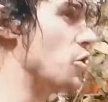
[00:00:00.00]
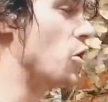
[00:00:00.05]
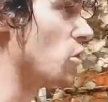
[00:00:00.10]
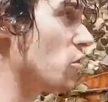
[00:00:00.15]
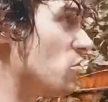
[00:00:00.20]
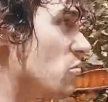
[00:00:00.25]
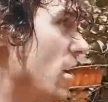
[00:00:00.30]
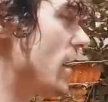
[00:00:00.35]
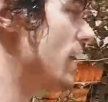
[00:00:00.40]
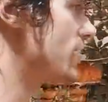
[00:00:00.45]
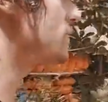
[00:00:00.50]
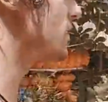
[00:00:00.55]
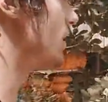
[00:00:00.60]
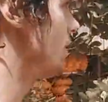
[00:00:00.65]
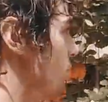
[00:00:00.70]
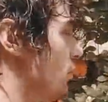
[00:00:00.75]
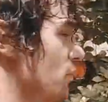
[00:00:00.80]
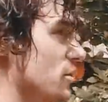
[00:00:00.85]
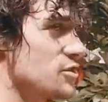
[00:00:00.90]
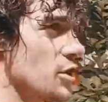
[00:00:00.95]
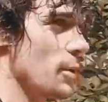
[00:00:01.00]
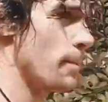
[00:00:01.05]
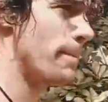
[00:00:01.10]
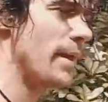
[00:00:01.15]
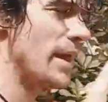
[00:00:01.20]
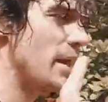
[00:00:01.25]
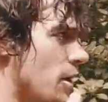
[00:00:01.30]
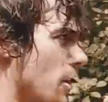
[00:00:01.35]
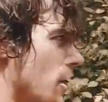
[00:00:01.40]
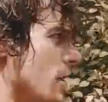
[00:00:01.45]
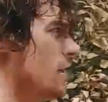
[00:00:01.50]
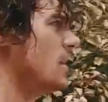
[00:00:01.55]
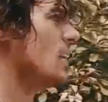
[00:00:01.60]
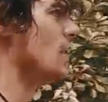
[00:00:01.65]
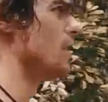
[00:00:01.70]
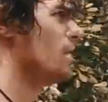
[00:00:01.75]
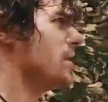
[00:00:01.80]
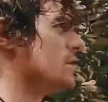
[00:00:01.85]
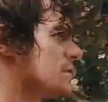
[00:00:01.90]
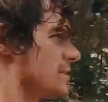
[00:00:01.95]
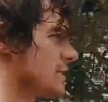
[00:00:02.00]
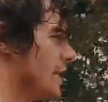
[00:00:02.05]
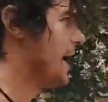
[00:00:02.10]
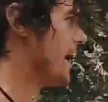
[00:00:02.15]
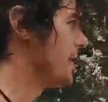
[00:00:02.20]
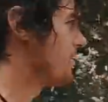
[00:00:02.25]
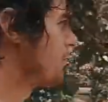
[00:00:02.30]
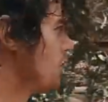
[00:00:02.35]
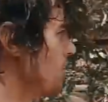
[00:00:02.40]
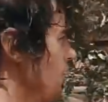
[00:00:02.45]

all the rides. But there's a bigger slide than